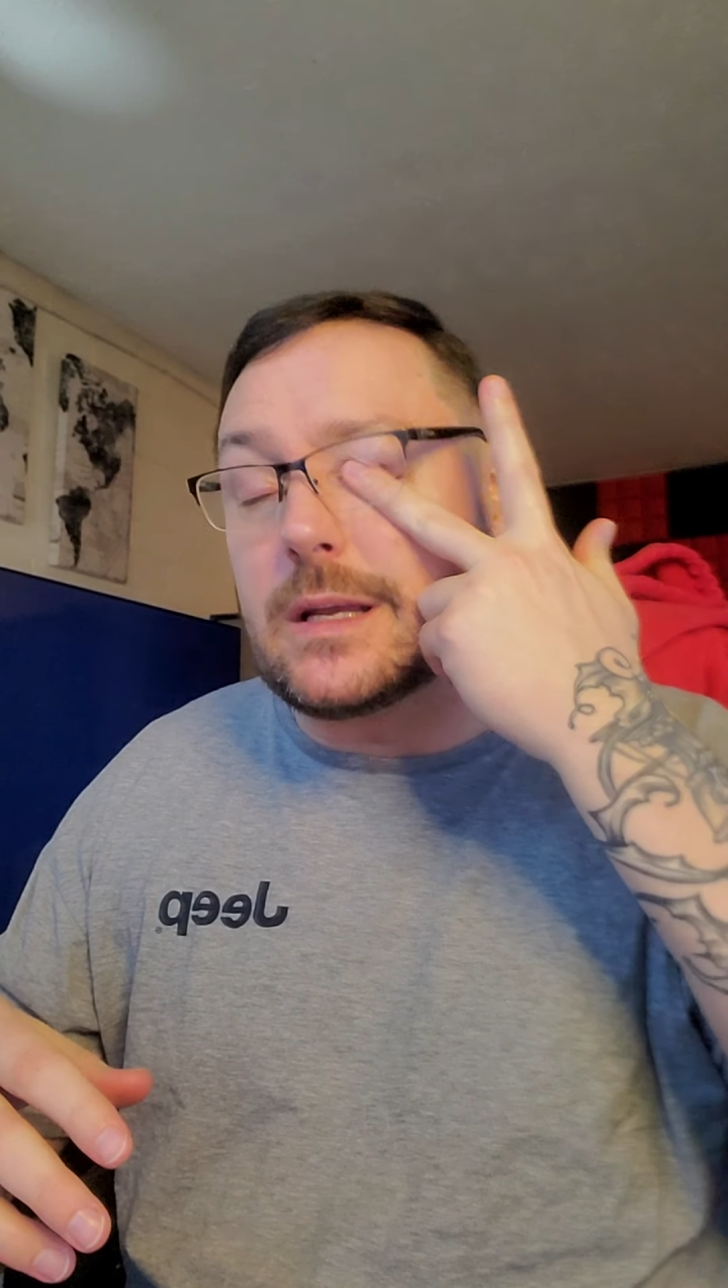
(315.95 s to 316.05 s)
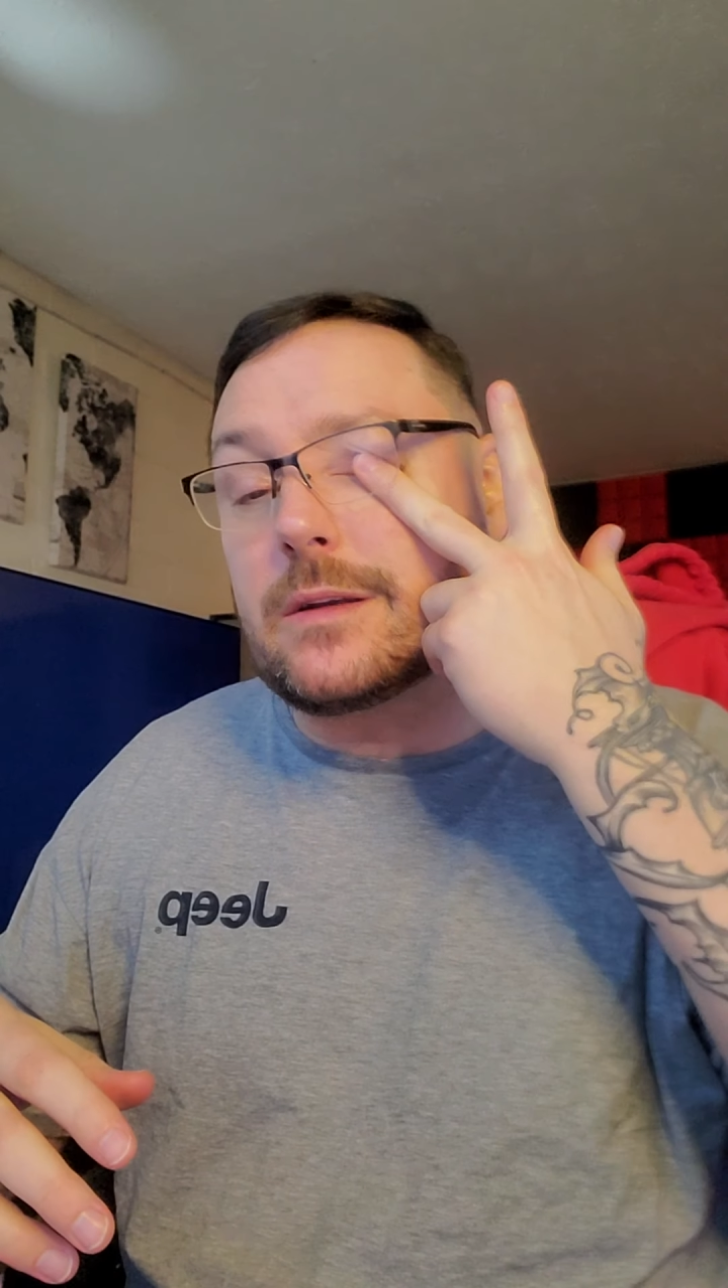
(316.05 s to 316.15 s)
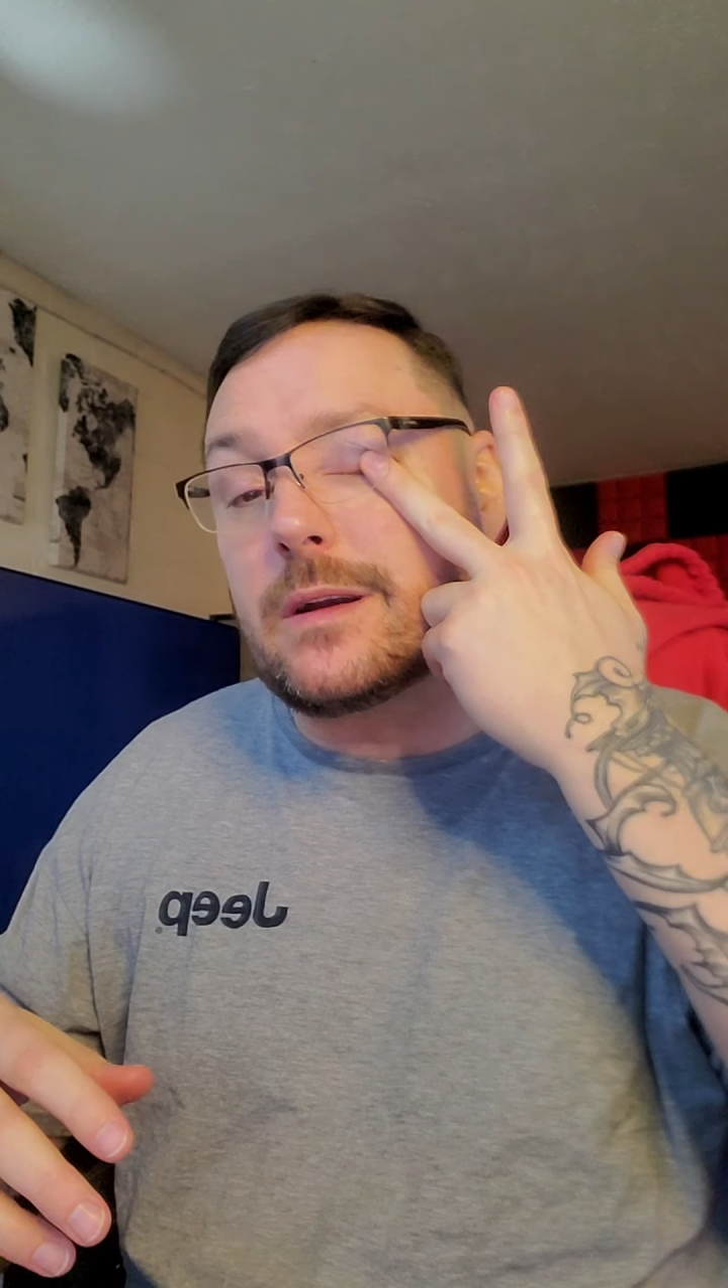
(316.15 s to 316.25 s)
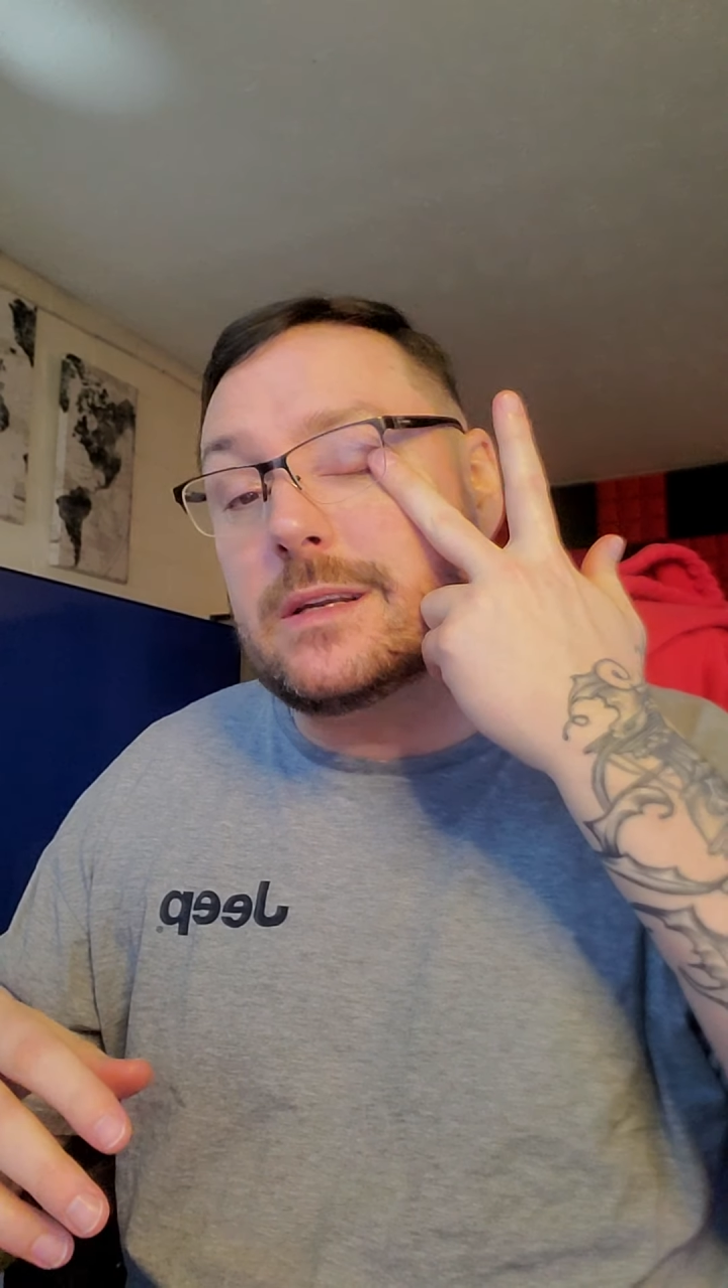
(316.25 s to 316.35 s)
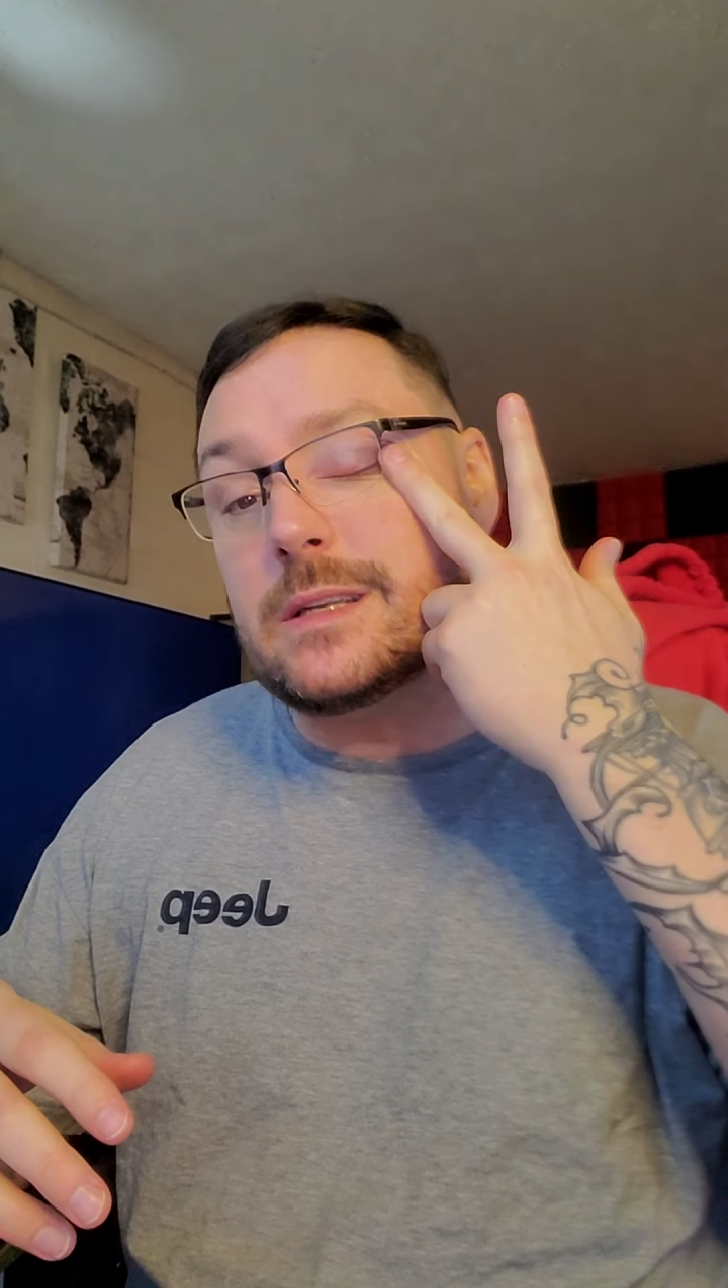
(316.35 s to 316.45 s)

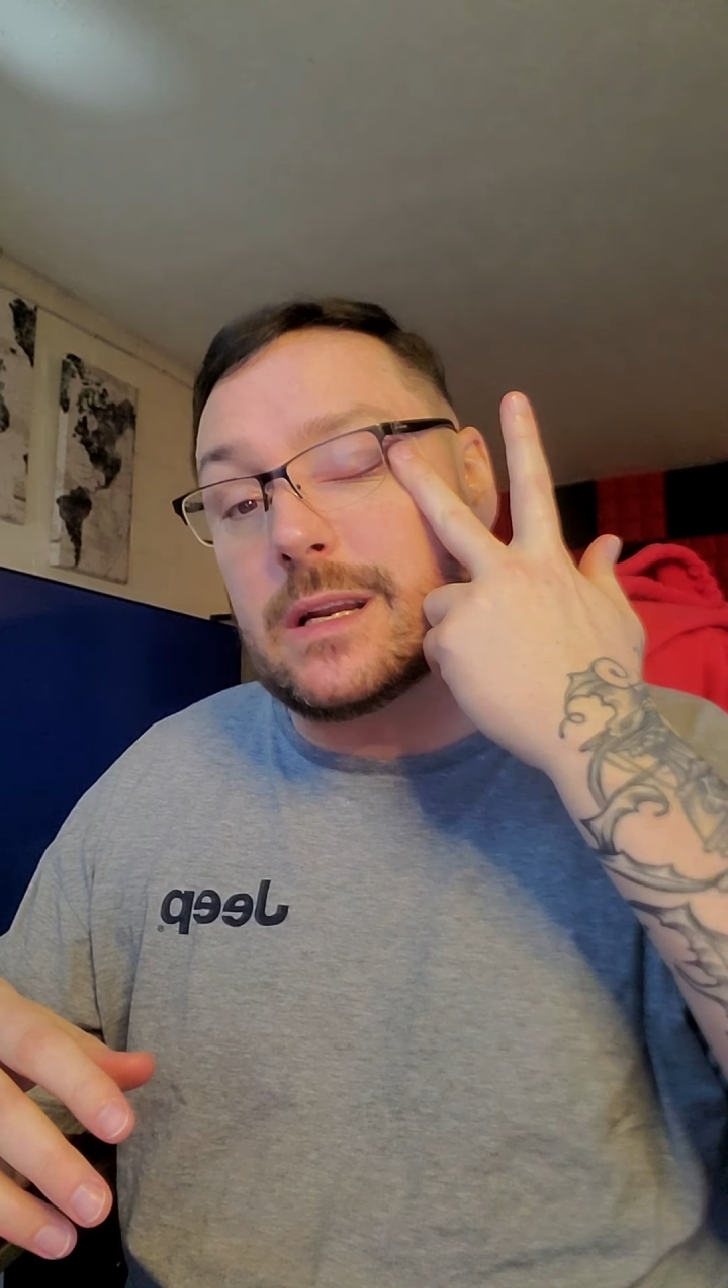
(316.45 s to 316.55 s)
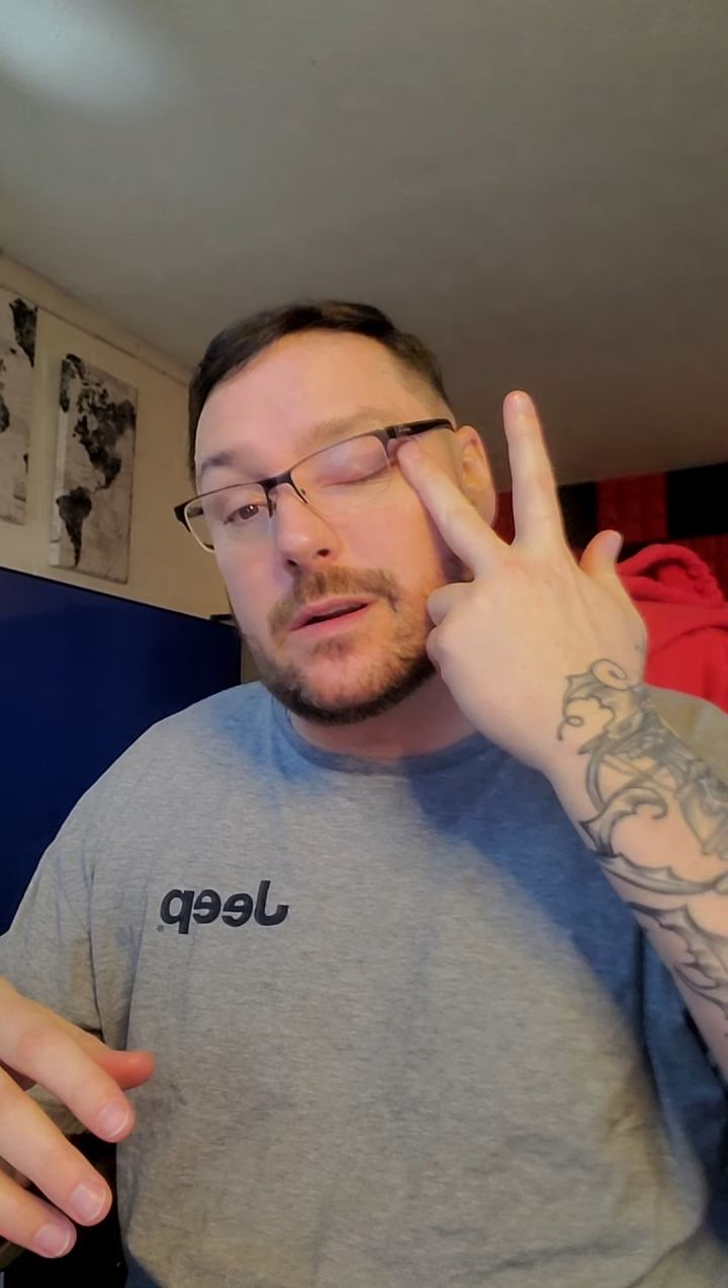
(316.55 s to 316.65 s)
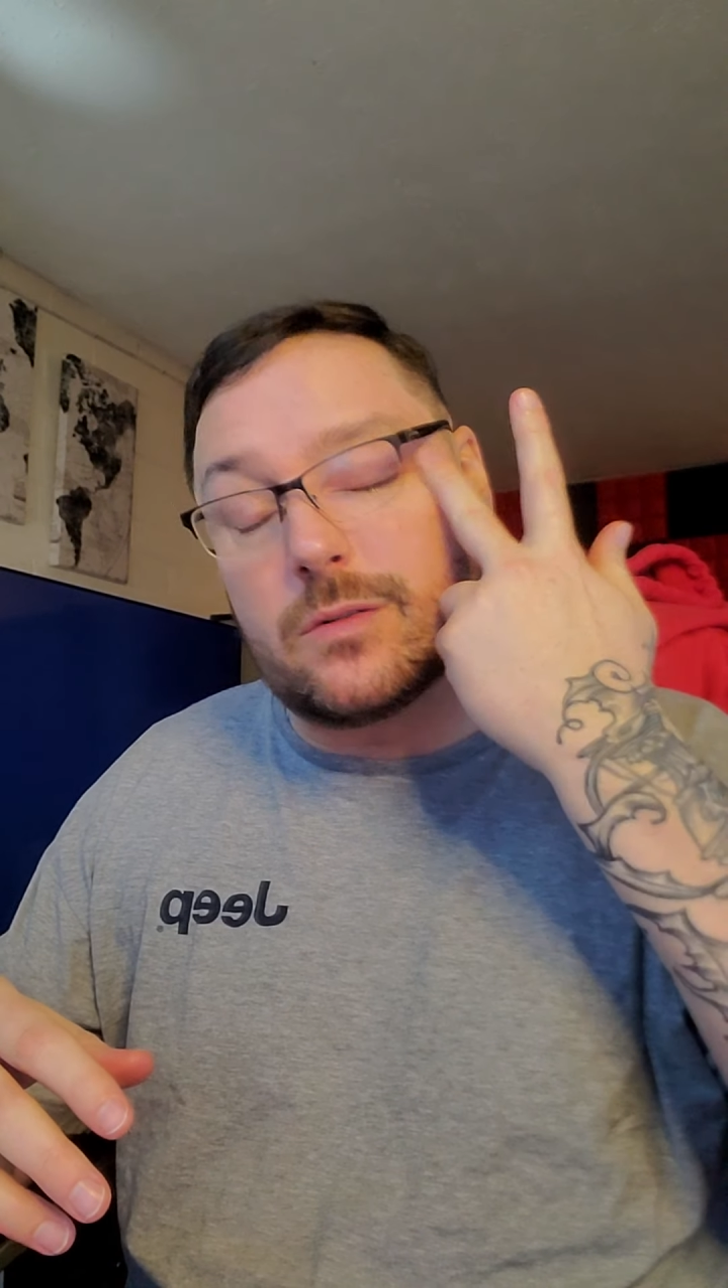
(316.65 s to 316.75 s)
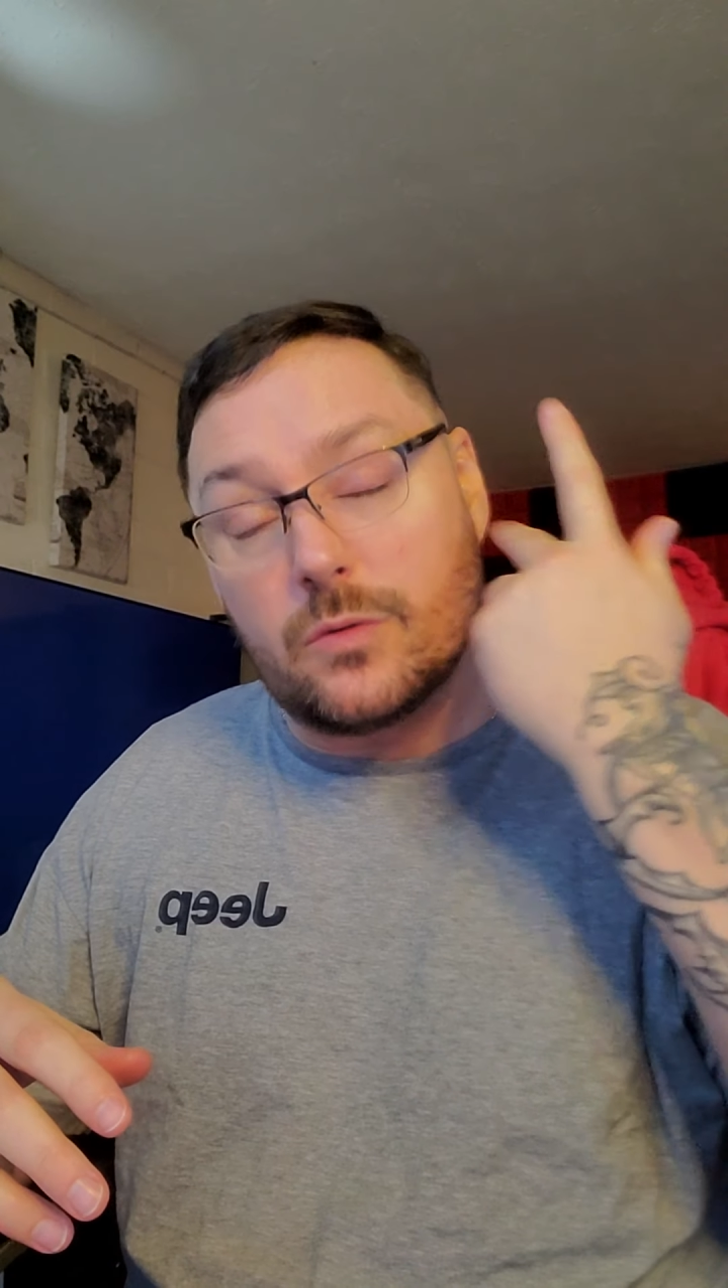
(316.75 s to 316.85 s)
crazy and I don't